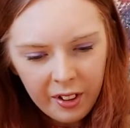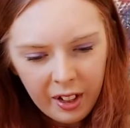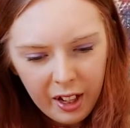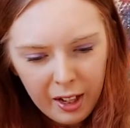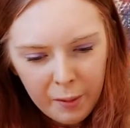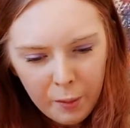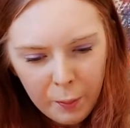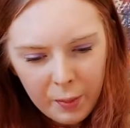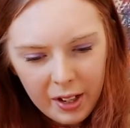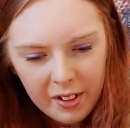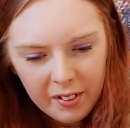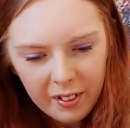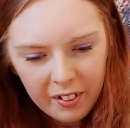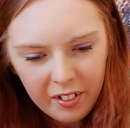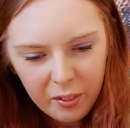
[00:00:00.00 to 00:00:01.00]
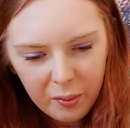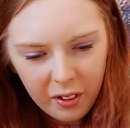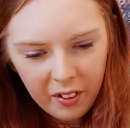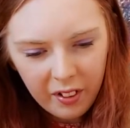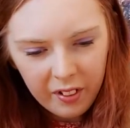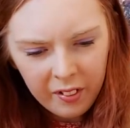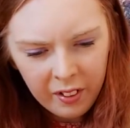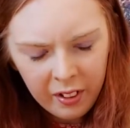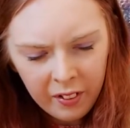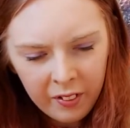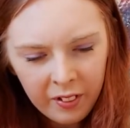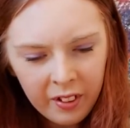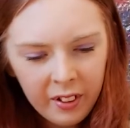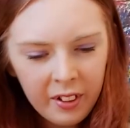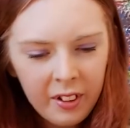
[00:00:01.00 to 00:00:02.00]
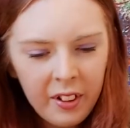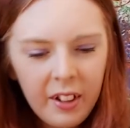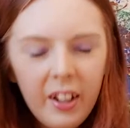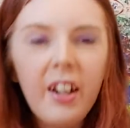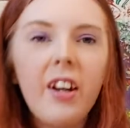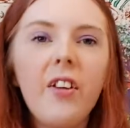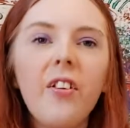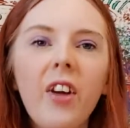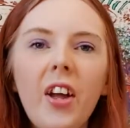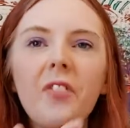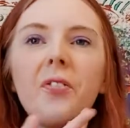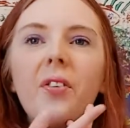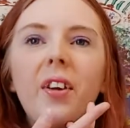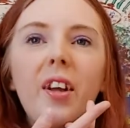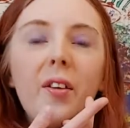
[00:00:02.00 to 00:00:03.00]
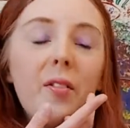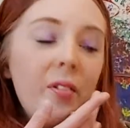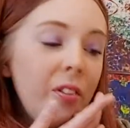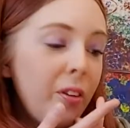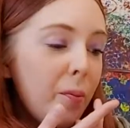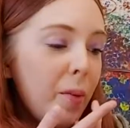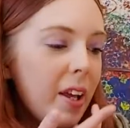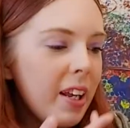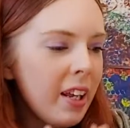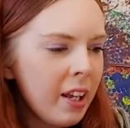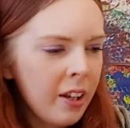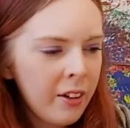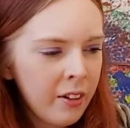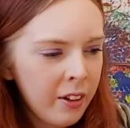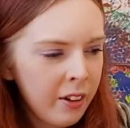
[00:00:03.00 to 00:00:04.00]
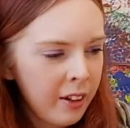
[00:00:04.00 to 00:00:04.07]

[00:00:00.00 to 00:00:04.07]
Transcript: a meeting tomorrow, so you know not everyone can make it,